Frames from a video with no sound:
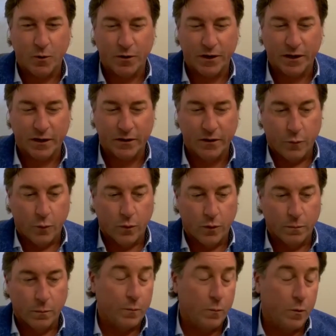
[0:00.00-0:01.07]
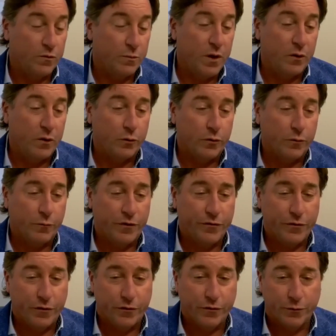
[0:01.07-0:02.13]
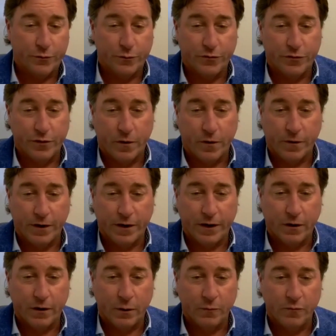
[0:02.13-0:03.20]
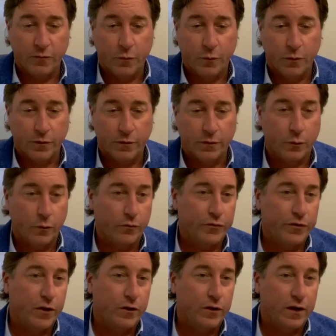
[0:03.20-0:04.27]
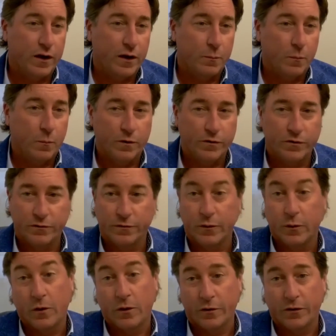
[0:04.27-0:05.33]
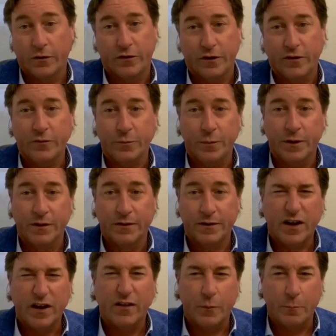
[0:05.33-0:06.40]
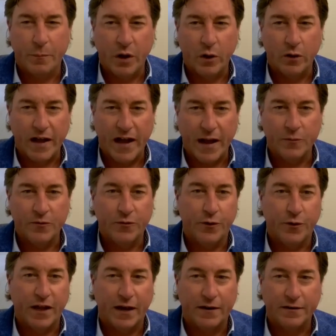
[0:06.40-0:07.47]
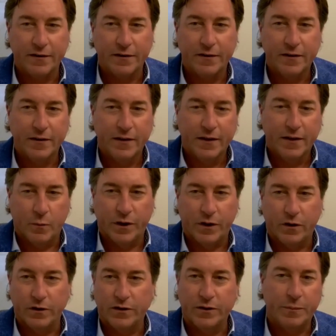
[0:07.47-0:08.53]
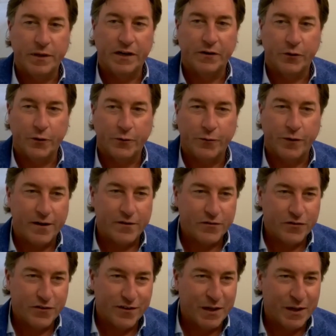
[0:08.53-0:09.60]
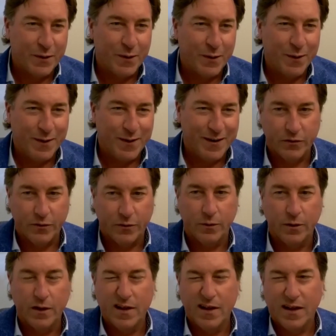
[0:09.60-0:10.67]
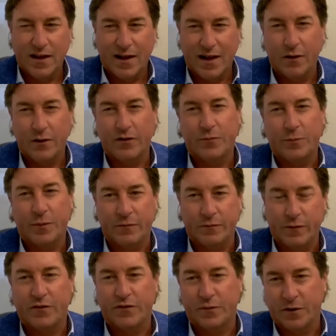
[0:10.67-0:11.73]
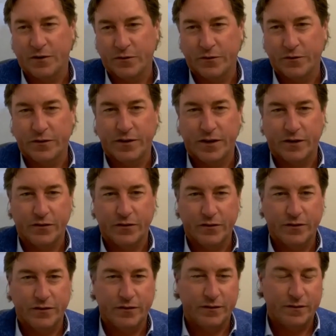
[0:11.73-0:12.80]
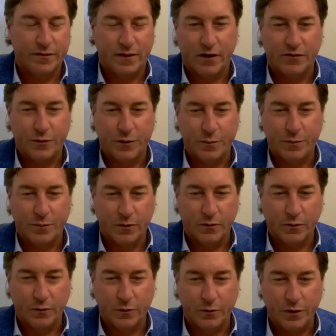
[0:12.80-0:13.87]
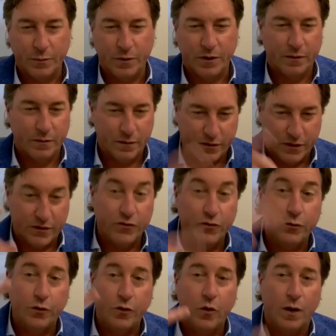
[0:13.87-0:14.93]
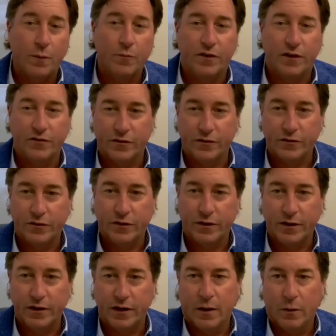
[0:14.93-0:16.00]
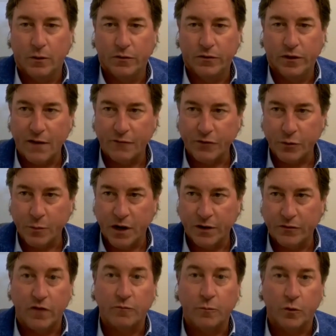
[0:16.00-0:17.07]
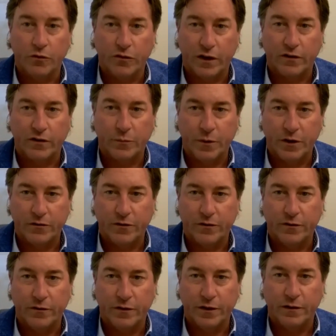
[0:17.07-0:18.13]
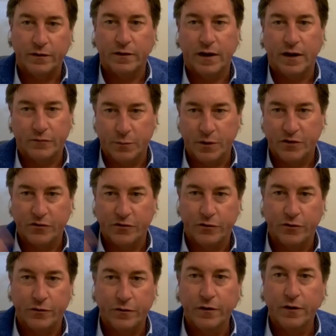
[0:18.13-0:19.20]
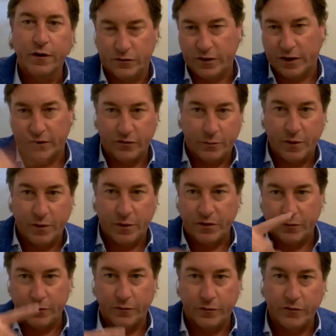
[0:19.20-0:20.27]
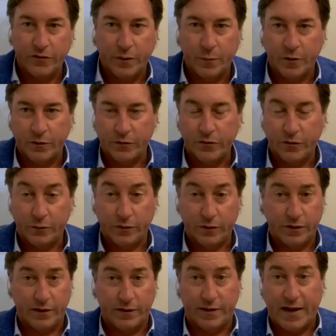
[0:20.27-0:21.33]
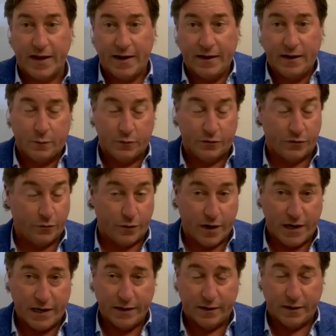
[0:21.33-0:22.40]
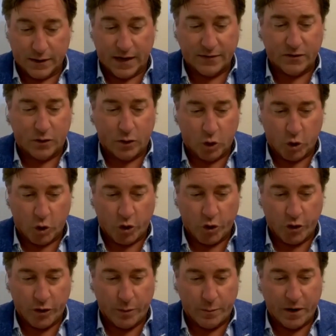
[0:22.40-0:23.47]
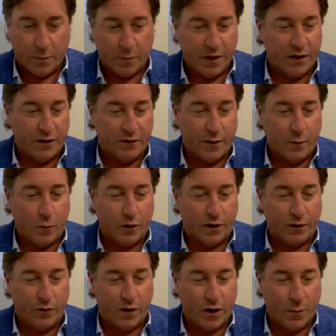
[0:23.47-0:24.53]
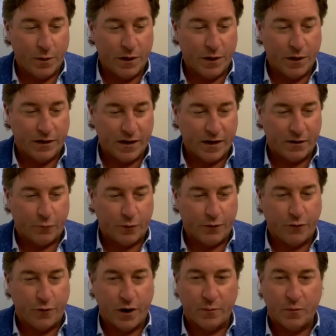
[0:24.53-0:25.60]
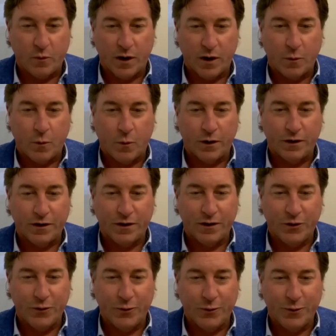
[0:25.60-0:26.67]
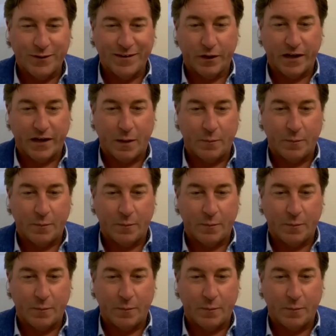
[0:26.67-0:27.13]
working for what was Bell Northern Research, which was the R&D arm for Northern Telecom, which no longer exists, but it's kind of the Bell Labs for Canada. We called it the Big Nerd Ranch, BNR. So I only spent 5 semesters at Texas and graduated a little early, but I did 2 co-op sessions. And that was after my sophomore second semester and then after my junior, the second semester in the summer. And so did that. It was great. I got to learn about being in that work environment and kind of reframed what I wanted to do and really